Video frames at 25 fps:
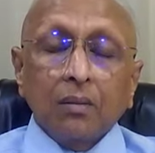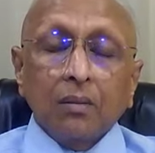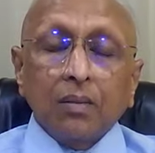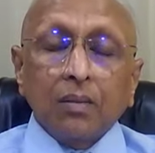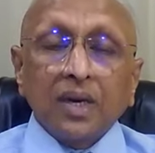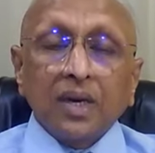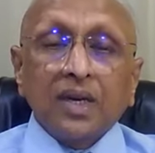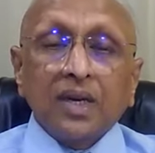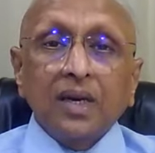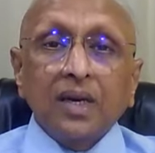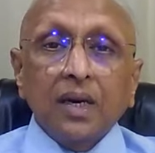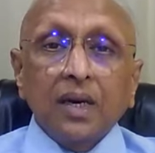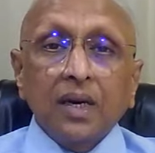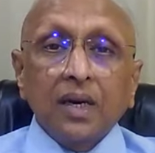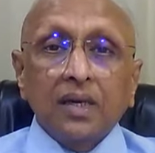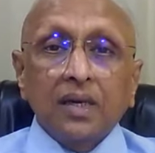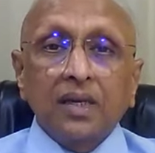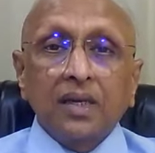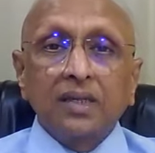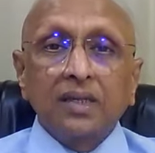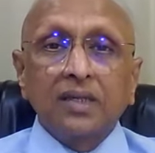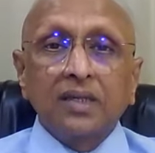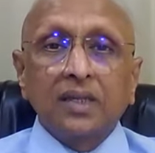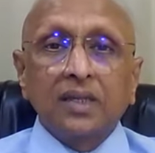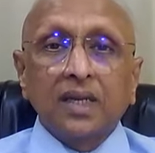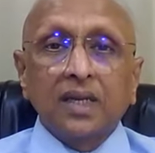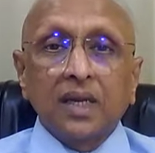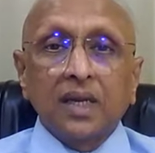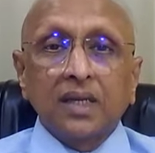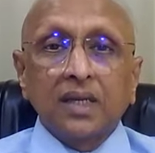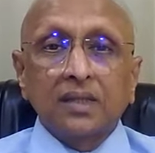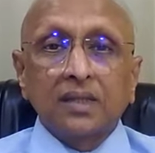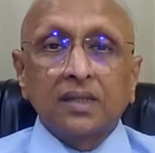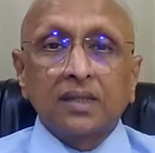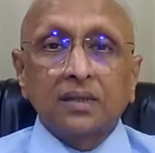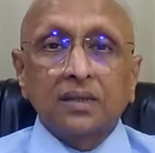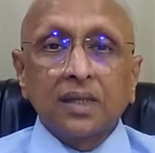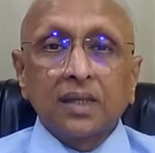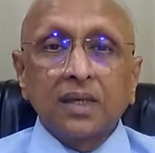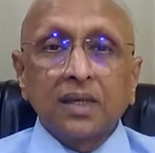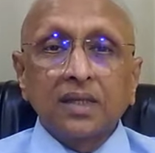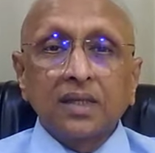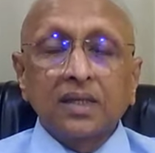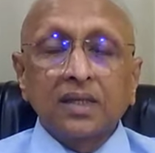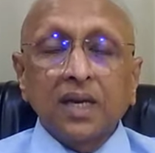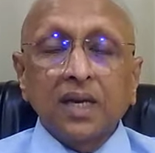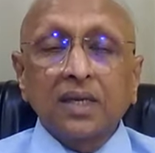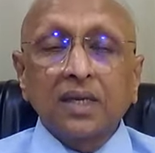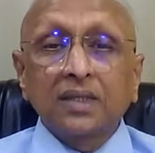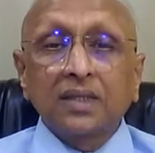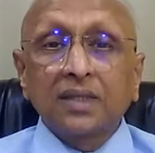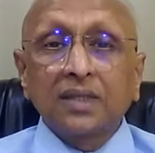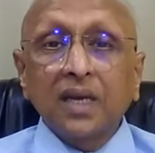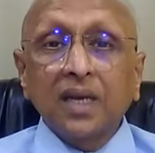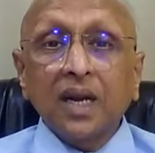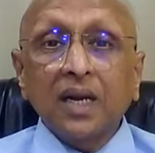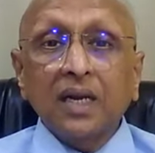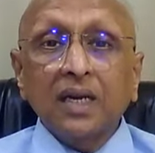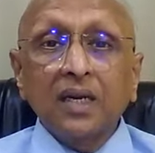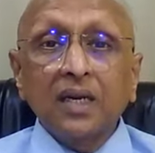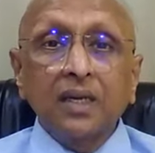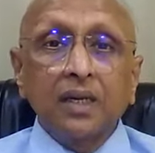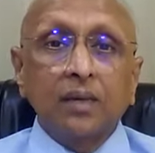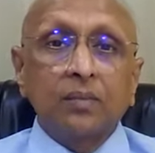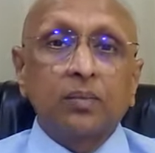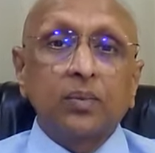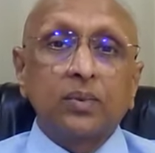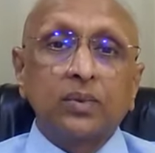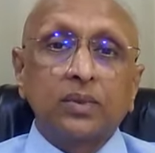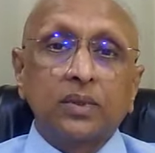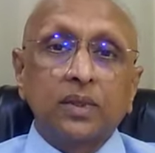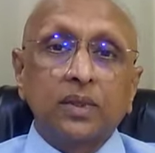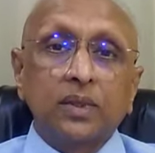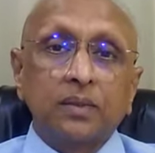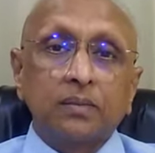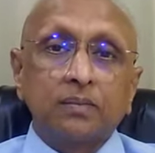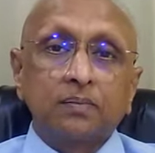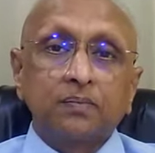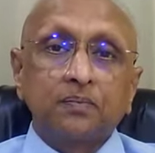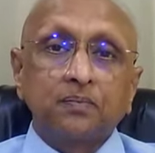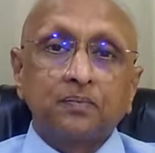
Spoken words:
But here, digitalis, it is exactly opposite.